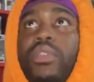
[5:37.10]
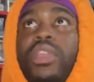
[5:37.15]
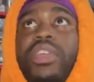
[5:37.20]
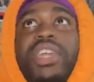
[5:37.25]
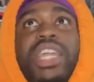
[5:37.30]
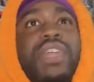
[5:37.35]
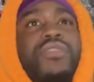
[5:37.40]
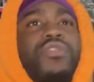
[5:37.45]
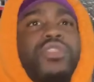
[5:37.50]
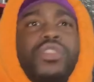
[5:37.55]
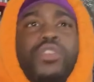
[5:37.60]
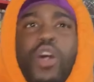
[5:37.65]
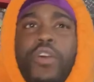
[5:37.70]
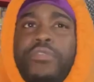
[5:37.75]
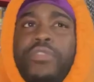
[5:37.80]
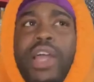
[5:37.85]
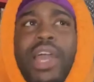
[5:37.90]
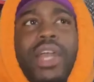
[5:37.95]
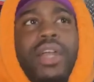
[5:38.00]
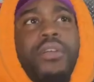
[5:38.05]
Even stuff
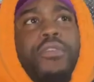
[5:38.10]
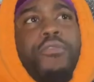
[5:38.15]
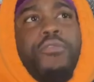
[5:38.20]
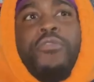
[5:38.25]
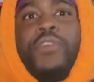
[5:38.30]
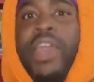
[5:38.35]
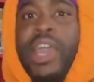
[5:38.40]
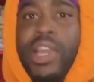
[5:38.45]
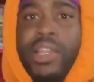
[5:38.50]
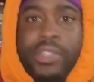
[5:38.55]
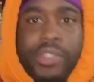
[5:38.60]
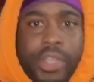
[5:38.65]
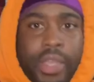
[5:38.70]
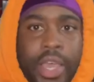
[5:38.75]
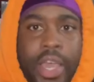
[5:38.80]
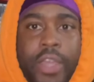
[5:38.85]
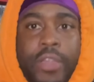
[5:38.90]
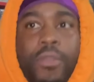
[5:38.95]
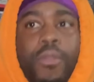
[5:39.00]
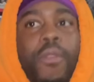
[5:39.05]
like fans,
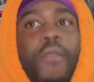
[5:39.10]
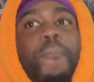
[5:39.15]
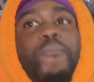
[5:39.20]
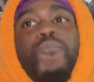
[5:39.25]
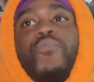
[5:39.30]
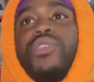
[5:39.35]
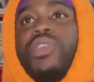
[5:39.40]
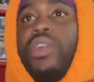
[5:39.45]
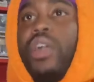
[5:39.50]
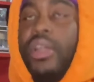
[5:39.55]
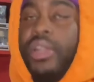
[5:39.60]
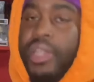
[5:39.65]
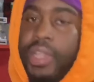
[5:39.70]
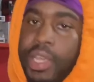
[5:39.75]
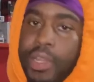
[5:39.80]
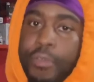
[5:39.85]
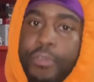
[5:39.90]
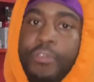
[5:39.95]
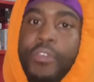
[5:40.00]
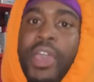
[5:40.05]
again, you're gonna
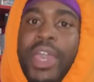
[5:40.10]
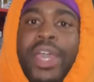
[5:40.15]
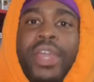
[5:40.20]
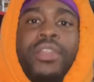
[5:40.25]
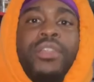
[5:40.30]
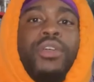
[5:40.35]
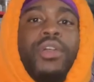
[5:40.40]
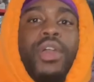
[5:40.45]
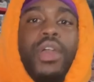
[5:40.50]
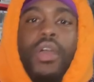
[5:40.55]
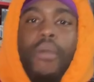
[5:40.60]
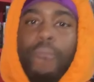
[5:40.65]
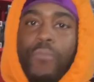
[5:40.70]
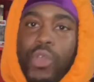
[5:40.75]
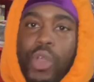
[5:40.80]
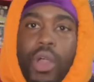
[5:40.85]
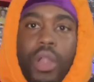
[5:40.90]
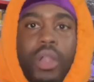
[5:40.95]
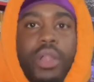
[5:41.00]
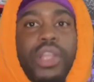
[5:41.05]
need a fan.
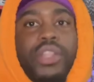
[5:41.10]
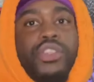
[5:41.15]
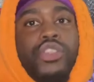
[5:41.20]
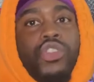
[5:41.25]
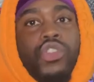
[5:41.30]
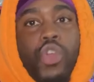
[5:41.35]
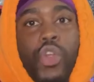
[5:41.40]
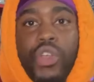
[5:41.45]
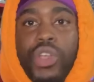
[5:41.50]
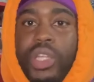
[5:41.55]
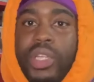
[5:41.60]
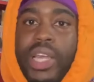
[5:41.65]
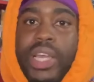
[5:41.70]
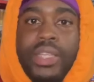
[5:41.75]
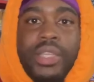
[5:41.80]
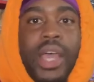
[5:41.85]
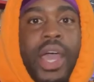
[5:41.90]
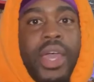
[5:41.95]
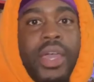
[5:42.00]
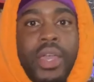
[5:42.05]
You're gonna need to circulate
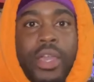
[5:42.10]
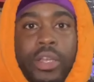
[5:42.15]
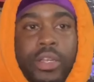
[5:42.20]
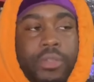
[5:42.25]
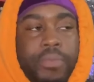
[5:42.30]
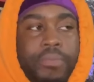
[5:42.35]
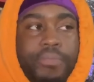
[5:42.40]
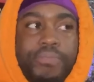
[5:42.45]
that air.